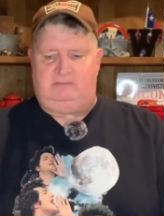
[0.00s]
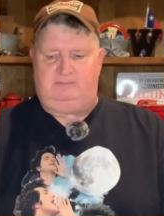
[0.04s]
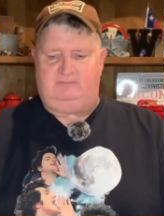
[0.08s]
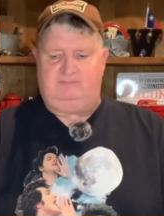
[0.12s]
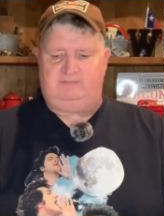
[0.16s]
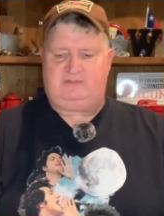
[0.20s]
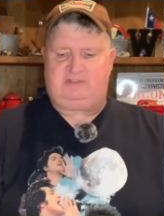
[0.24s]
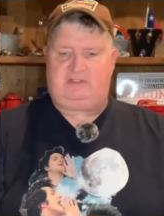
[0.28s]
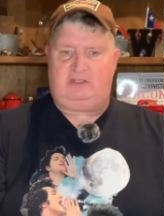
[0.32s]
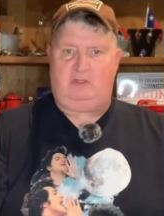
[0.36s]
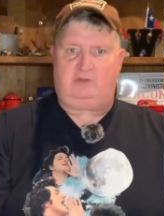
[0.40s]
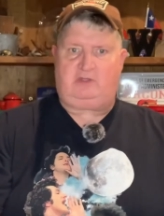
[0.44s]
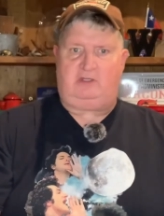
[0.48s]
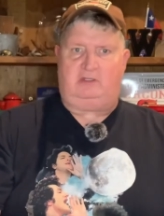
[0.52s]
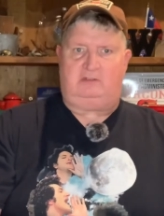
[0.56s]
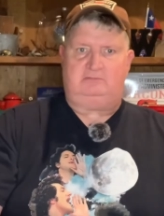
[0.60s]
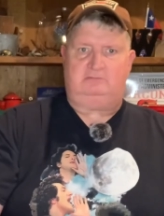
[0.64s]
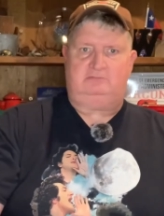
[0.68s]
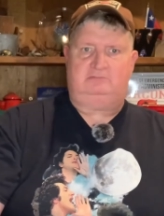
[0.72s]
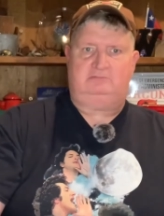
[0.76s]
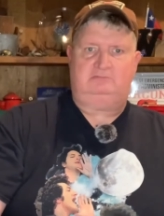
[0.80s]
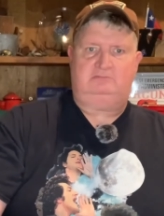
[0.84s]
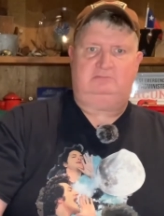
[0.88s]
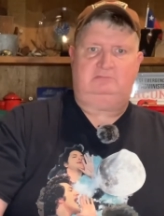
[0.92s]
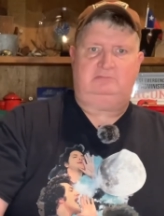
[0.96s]
snow cone,
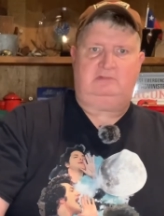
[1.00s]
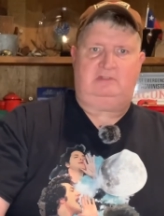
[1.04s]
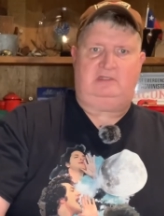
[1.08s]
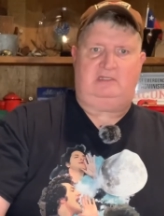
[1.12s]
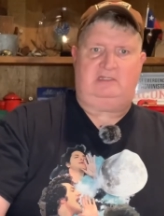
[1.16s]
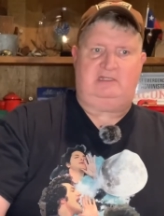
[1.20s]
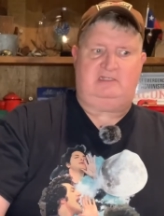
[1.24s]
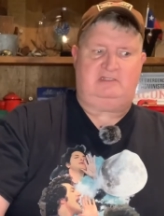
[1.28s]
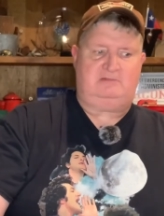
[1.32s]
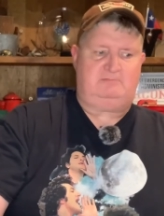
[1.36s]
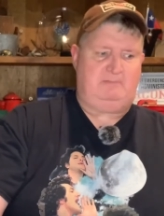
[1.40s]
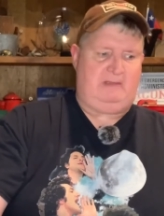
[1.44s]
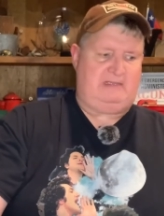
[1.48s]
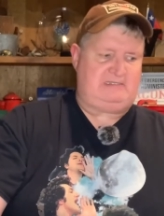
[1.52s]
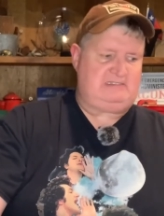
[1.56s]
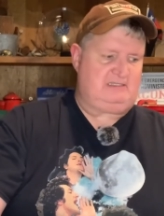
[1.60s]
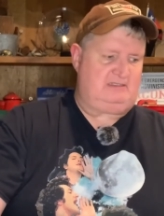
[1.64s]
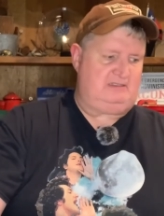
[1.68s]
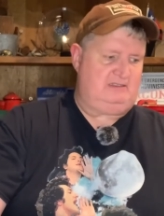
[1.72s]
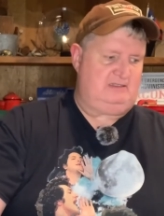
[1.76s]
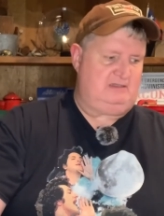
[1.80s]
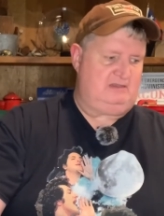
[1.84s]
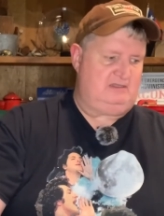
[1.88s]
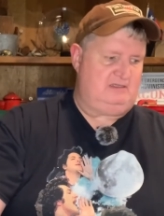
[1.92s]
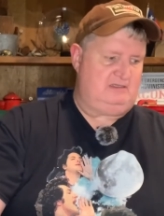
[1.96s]
and it
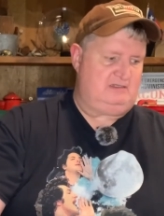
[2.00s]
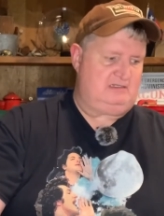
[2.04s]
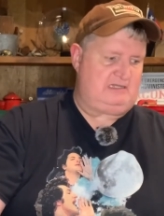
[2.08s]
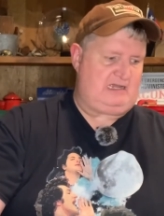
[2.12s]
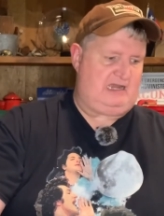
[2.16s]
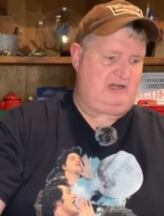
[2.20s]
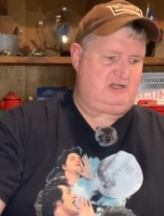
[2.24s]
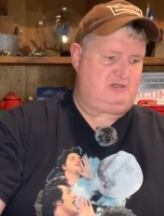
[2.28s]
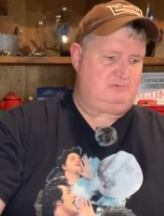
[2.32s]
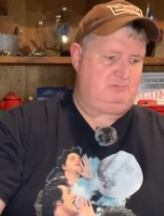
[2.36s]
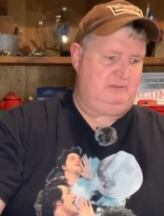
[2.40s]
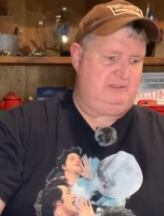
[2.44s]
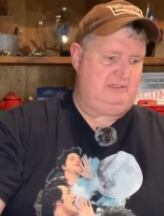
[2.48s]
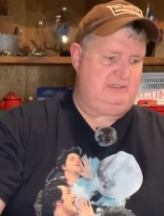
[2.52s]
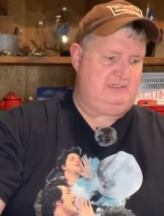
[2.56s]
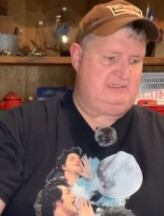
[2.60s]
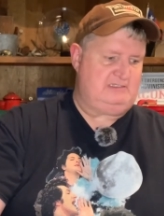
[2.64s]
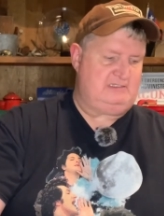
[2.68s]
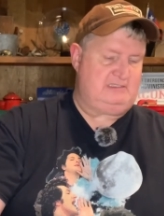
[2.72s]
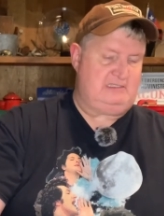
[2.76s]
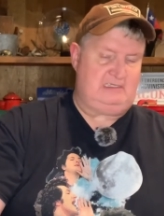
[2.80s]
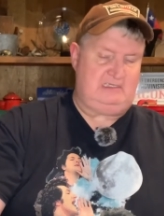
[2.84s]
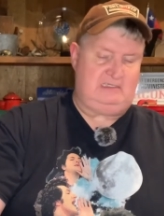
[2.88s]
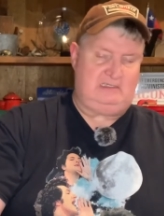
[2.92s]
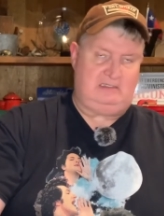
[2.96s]
basically, the Tiger's Blood is
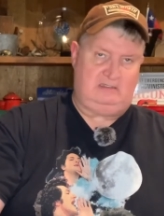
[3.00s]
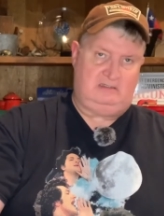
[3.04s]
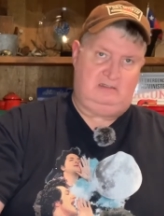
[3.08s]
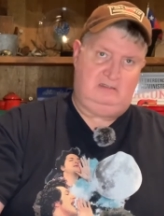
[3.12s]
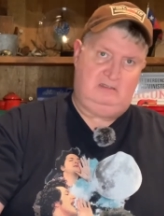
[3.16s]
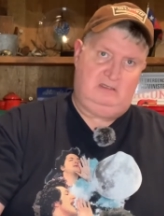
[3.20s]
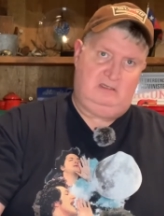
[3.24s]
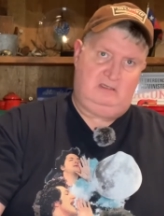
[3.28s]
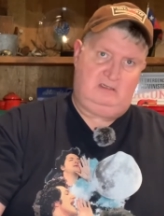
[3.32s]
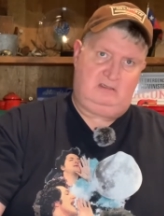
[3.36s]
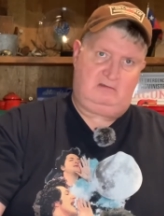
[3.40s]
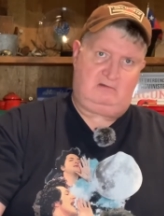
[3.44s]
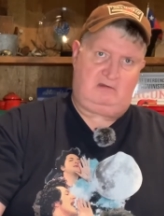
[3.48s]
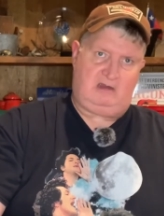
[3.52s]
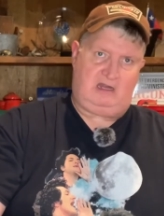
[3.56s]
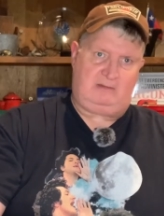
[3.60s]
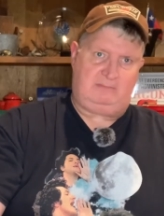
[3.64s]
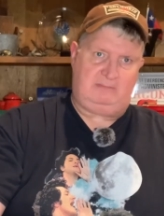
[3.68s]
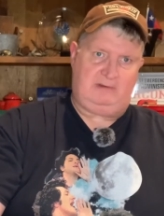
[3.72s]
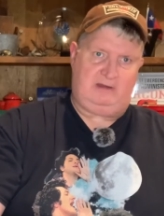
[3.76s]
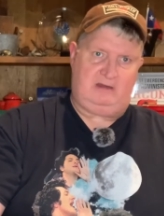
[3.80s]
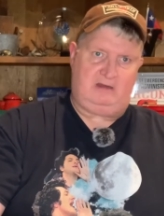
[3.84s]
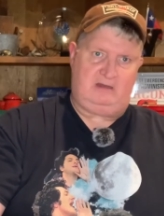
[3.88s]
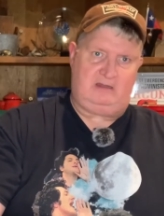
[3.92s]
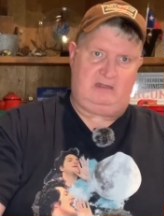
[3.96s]
the
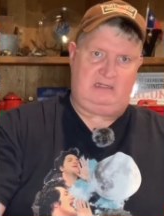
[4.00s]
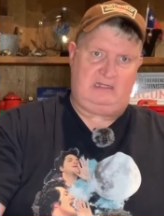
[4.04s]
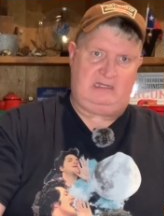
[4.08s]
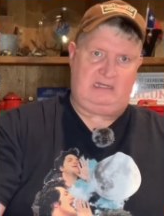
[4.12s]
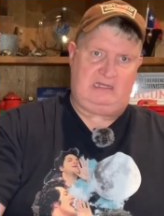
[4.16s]
crackberry